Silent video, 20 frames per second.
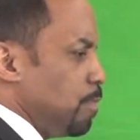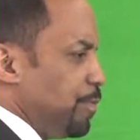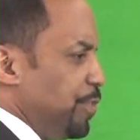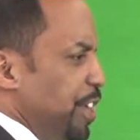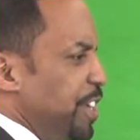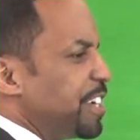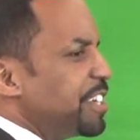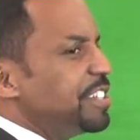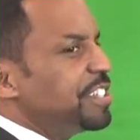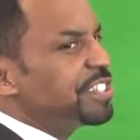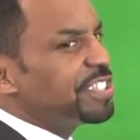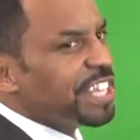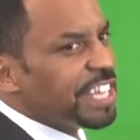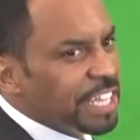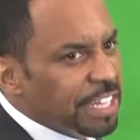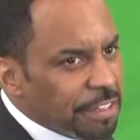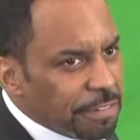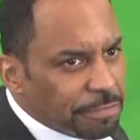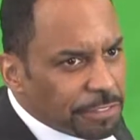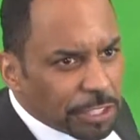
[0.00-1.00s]
She
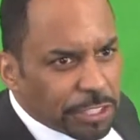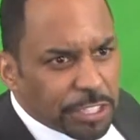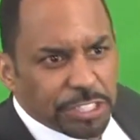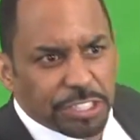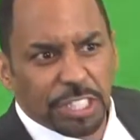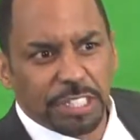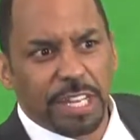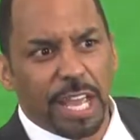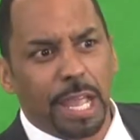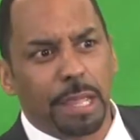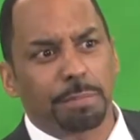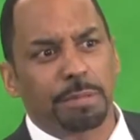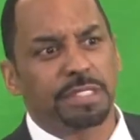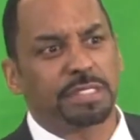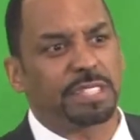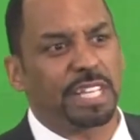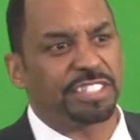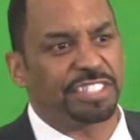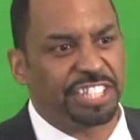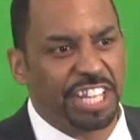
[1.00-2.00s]
conceived. Look at your neighbor and
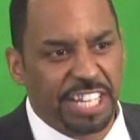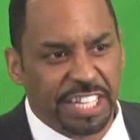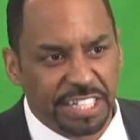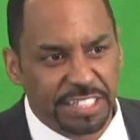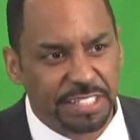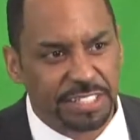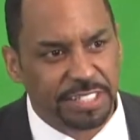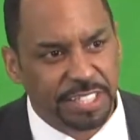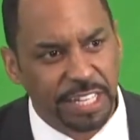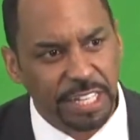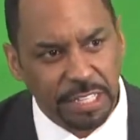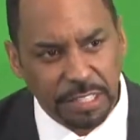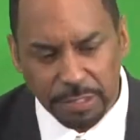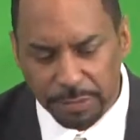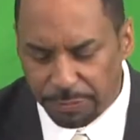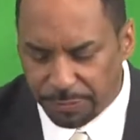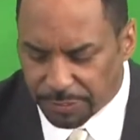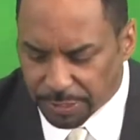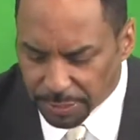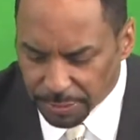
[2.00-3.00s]
say, She
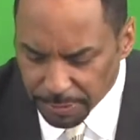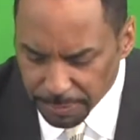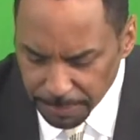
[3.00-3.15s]
conceived.